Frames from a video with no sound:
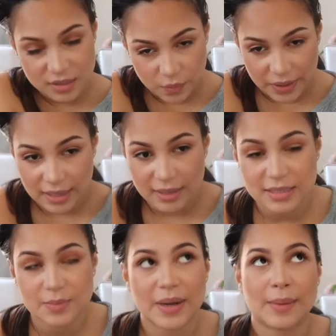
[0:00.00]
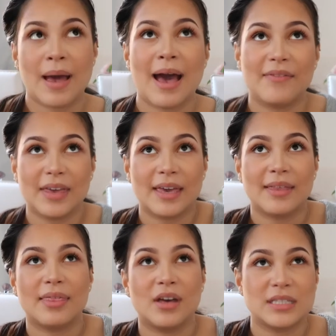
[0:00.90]
weeks, but I'm having it
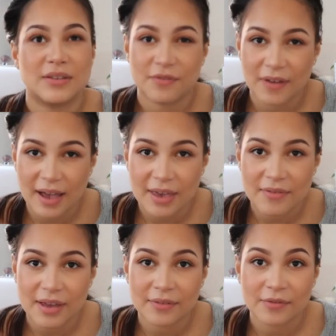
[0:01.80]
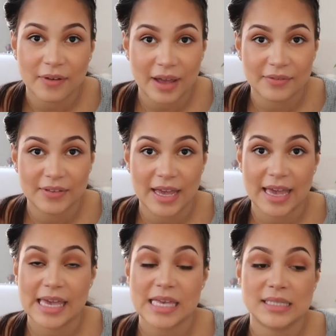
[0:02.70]
at 35 and 5
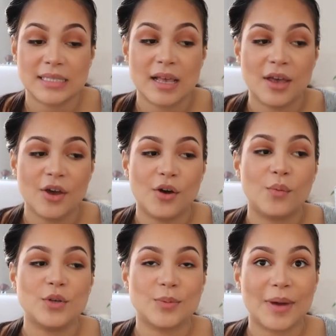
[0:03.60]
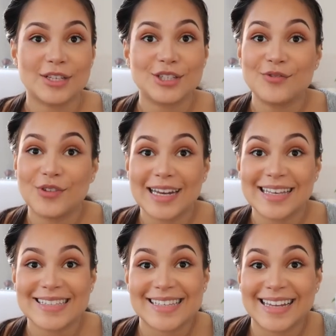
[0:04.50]
days, which I'm actually really
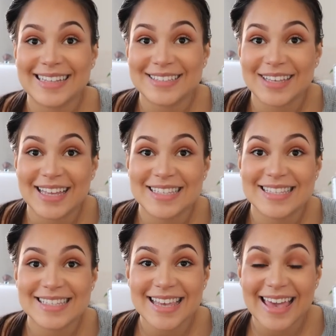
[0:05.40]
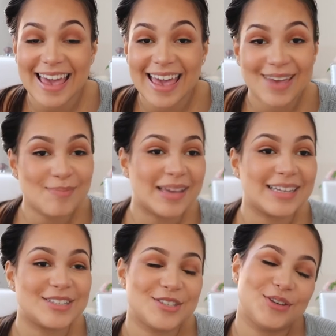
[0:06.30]
excited to get to see him
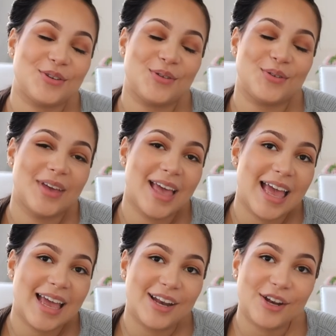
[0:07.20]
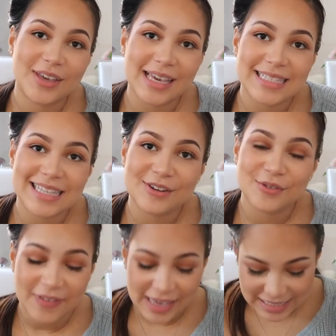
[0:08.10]
and to look at his little
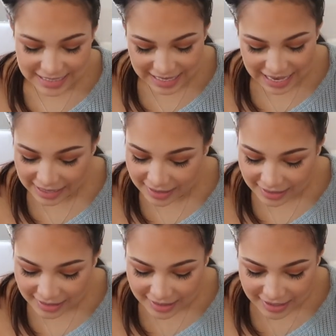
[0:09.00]
face again.